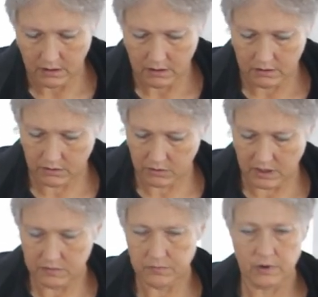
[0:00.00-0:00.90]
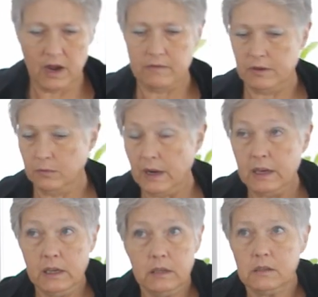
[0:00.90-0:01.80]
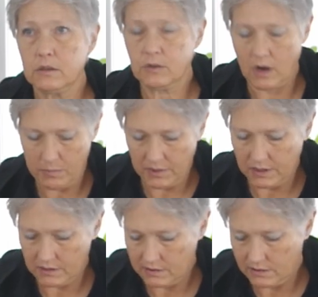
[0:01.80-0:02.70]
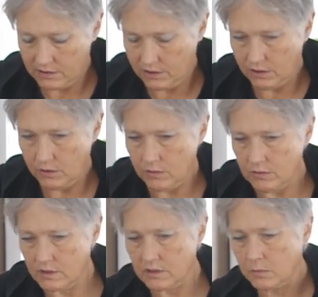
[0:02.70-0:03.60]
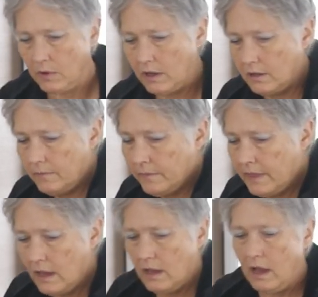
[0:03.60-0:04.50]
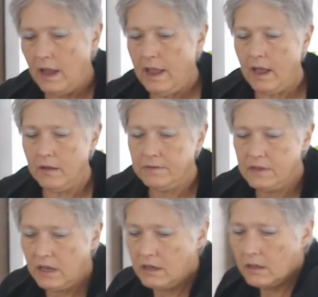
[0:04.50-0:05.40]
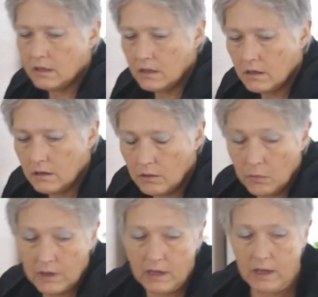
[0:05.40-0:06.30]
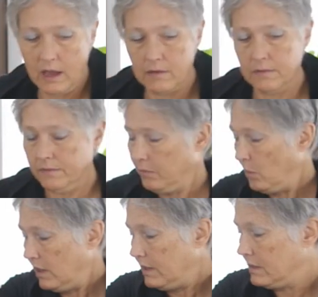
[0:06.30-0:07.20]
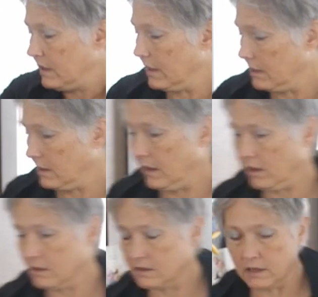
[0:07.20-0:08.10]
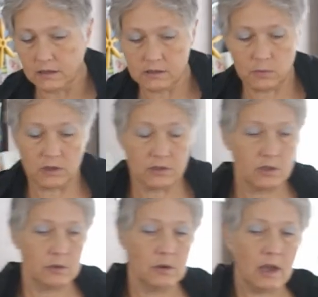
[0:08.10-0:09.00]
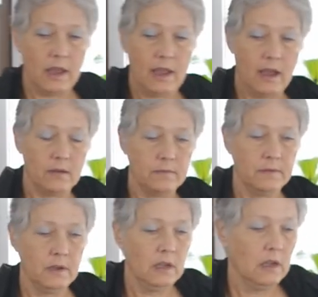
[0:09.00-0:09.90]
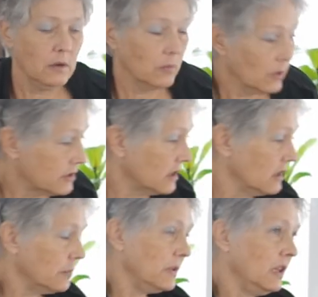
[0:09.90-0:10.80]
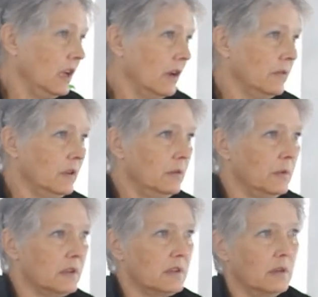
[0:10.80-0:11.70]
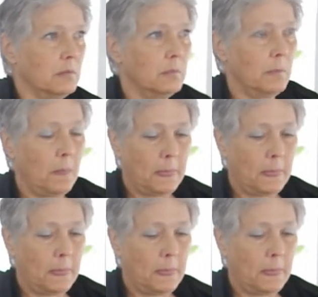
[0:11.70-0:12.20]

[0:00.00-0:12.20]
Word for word: They're great for having ready to drop into stews as well. I have taken, when I have wanting to get the carrots done as well too, I have roasted them in the oven with some